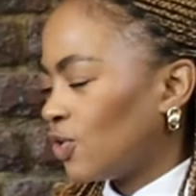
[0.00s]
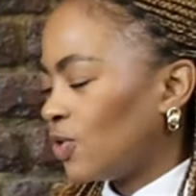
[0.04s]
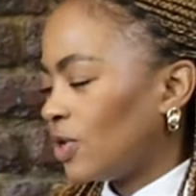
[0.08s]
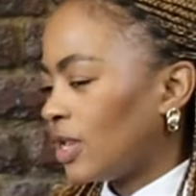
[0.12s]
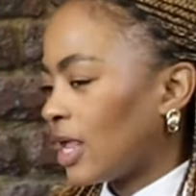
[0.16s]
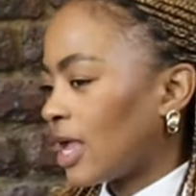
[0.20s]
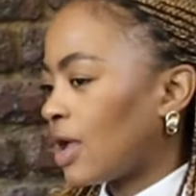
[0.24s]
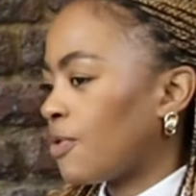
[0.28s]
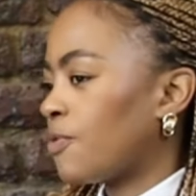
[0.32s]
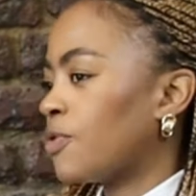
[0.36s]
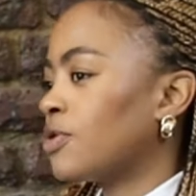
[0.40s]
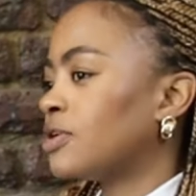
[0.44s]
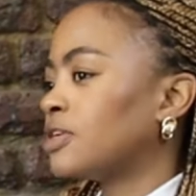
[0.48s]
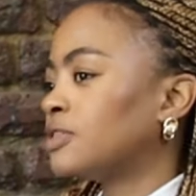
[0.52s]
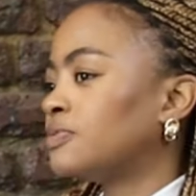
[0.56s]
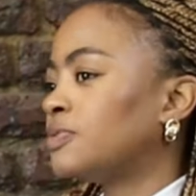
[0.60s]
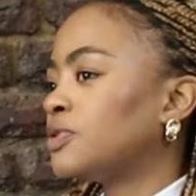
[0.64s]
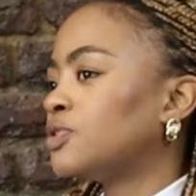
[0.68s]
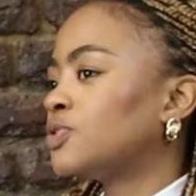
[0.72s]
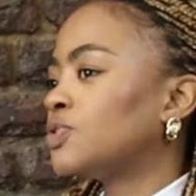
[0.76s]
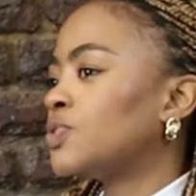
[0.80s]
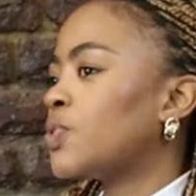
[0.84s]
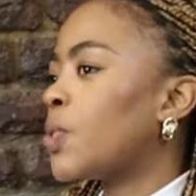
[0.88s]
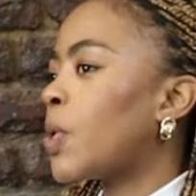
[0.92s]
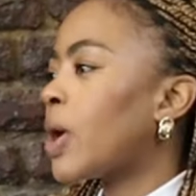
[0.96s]
You're like, I want to
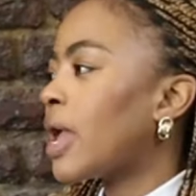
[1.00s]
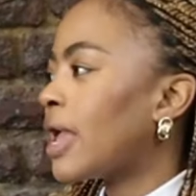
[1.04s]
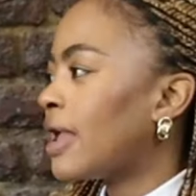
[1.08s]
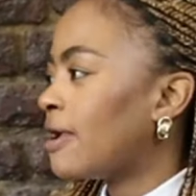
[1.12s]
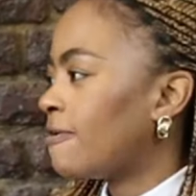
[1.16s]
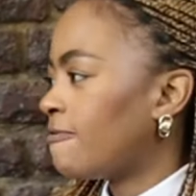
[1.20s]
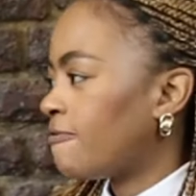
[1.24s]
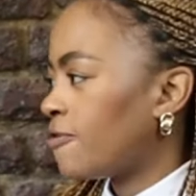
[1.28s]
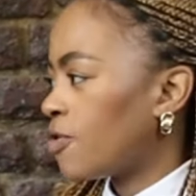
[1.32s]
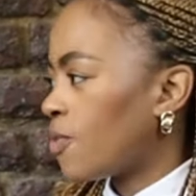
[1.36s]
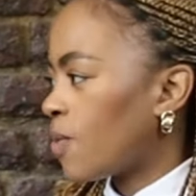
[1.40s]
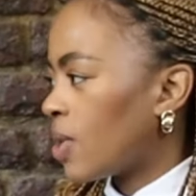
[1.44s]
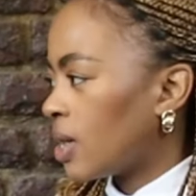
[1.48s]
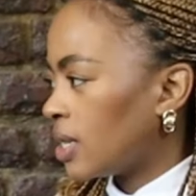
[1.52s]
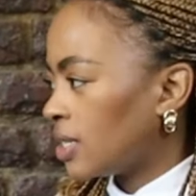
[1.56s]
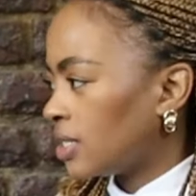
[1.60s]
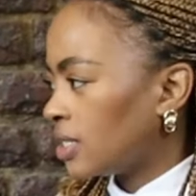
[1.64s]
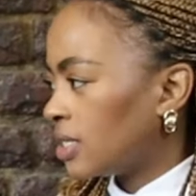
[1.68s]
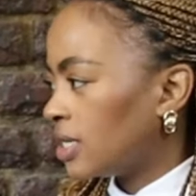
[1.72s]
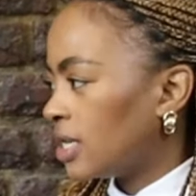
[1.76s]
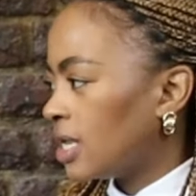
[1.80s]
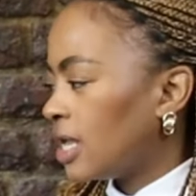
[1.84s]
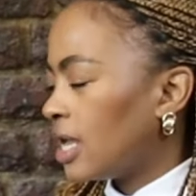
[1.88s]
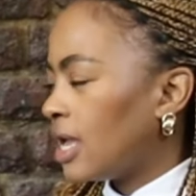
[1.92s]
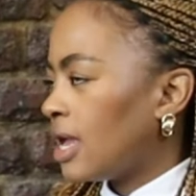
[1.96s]
speak to everyone.
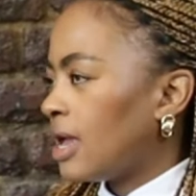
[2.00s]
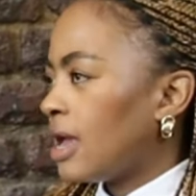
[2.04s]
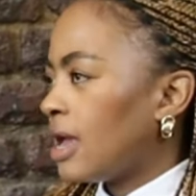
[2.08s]
Yeah.